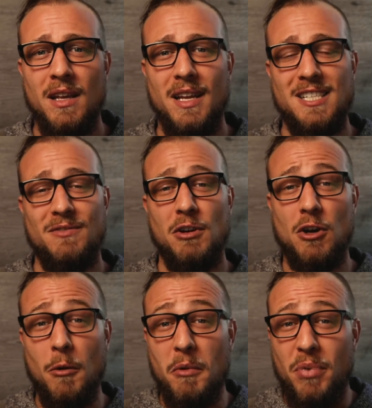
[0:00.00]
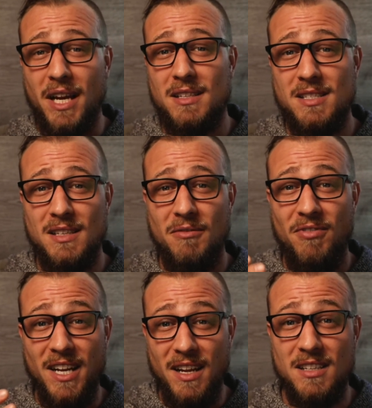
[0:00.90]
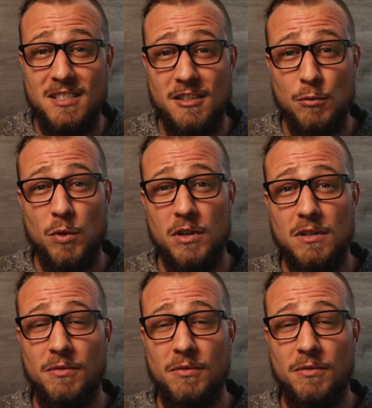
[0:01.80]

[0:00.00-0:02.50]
That's very common practice in the financial world,